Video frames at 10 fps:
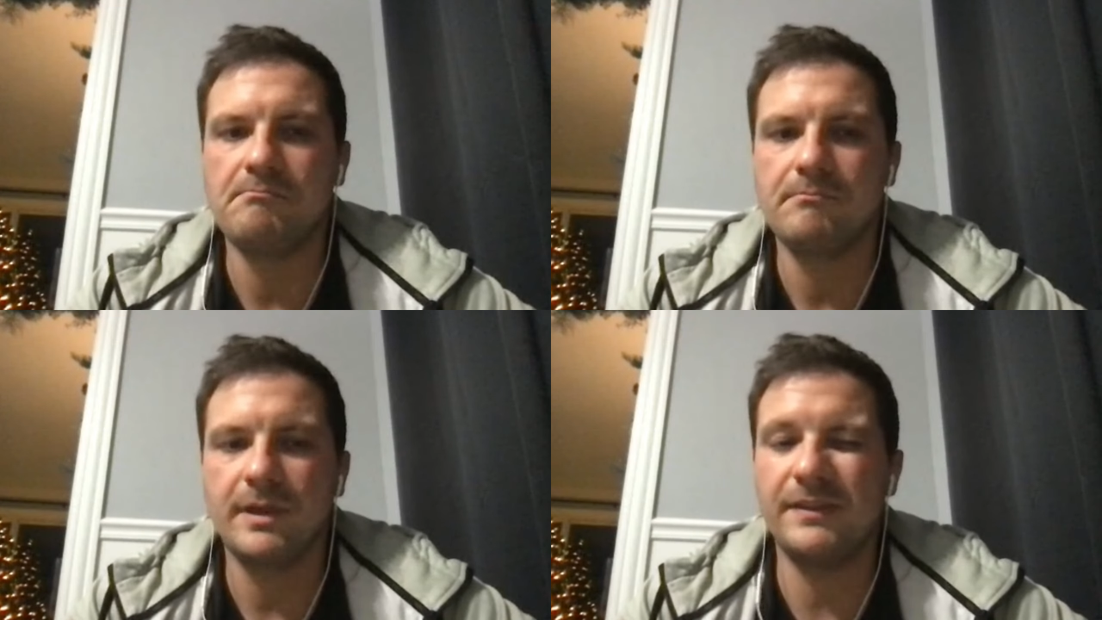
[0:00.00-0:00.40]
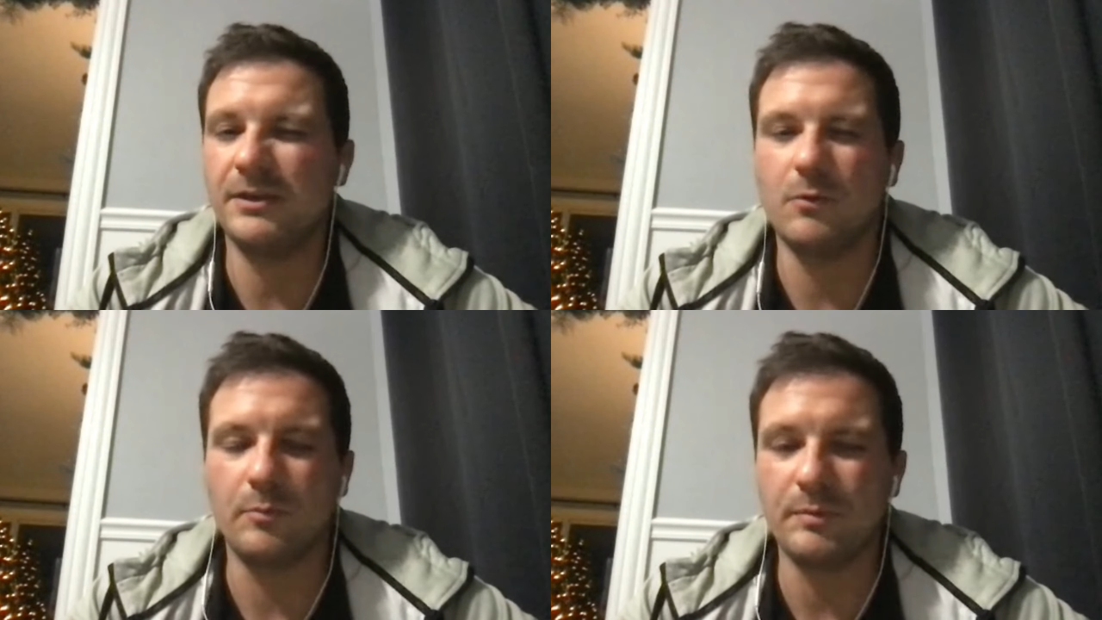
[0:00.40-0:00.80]
I think it
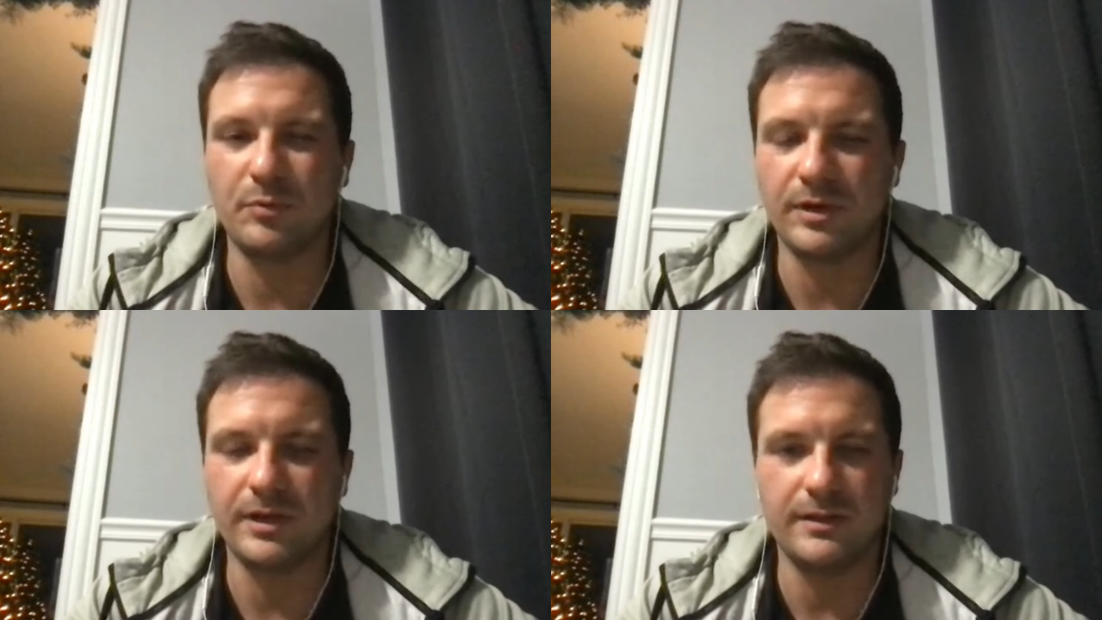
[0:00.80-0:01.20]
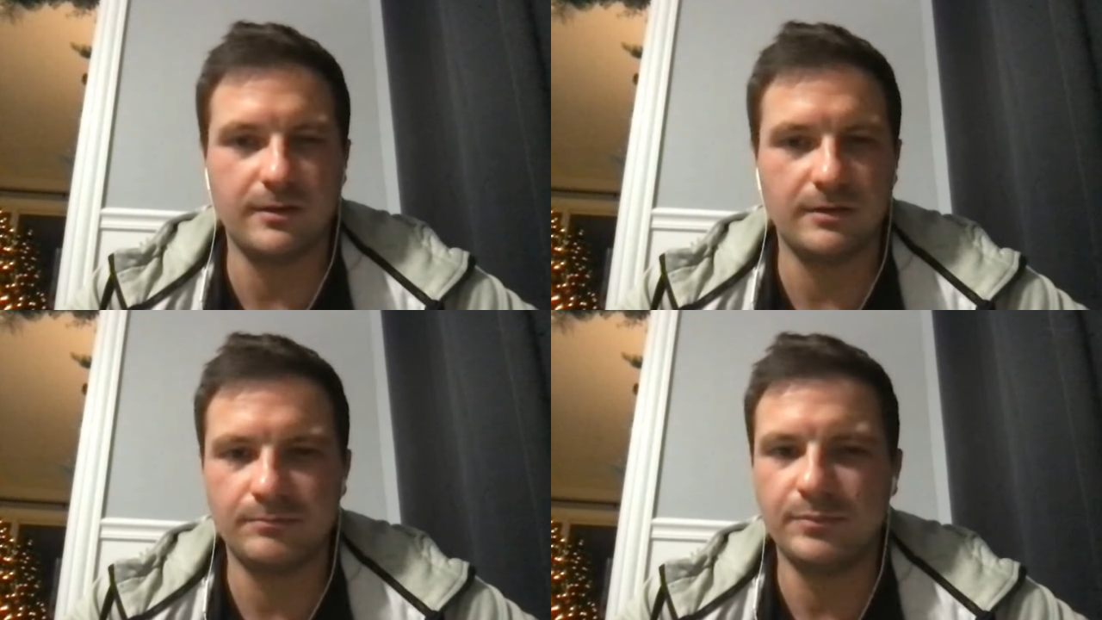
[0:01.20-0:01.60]
won't be pretty
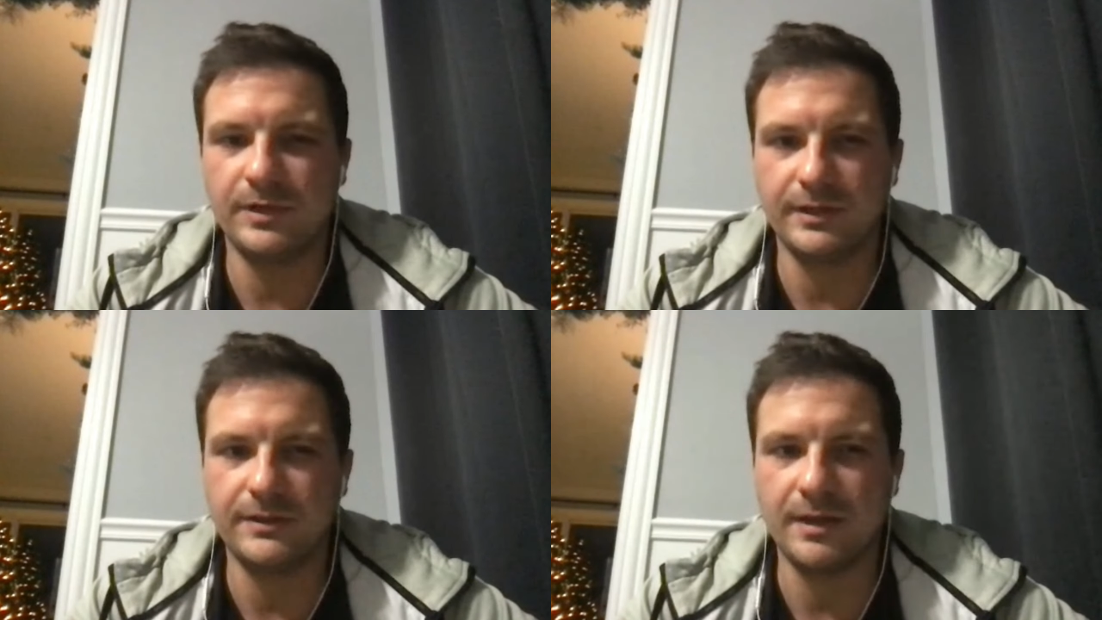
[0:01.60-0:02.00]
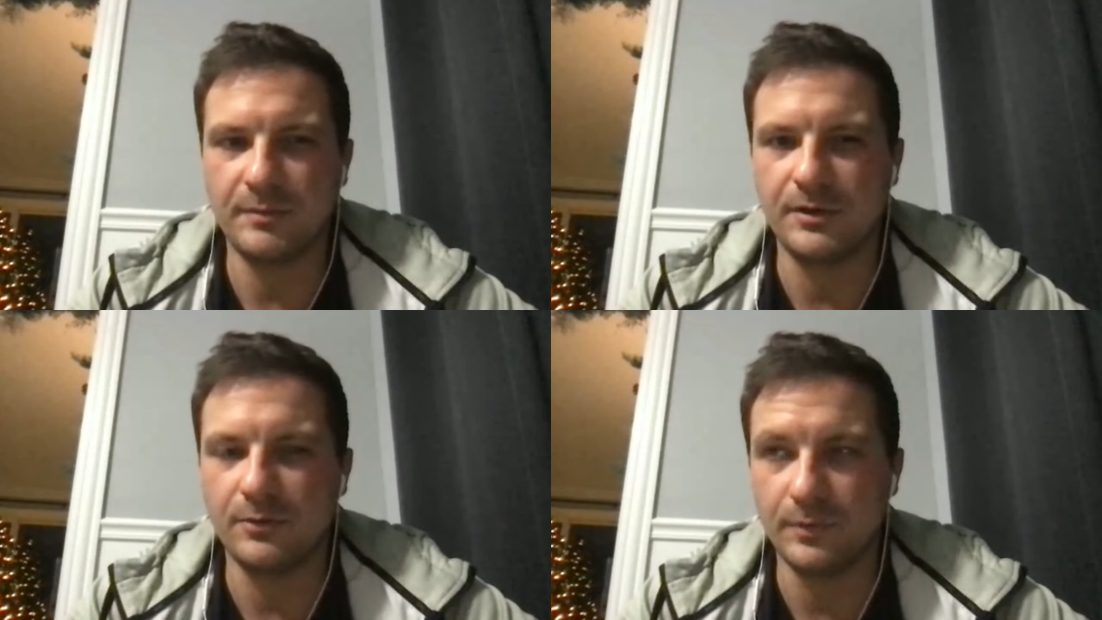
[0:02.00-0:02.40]
either, but I, I'm
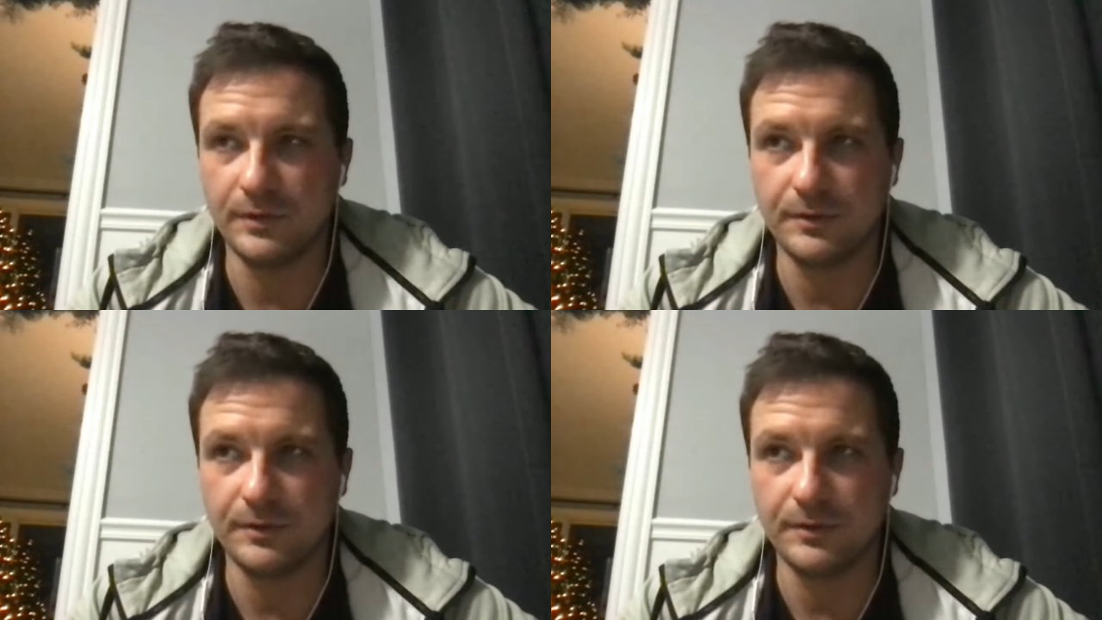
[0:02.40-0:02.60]
going to go with